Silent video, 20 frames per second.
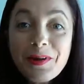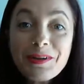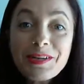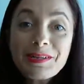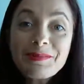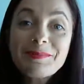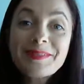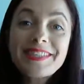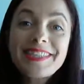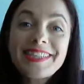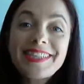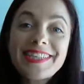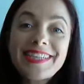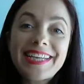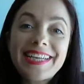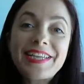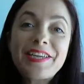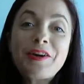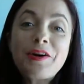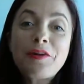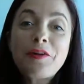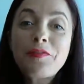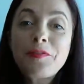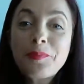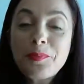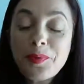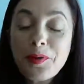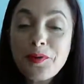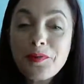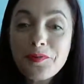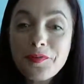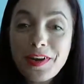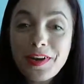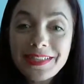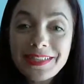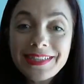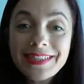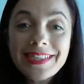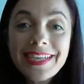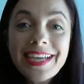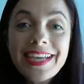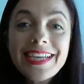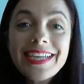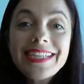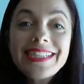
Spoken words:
Welcome to the Daily Coffee Pro, friends.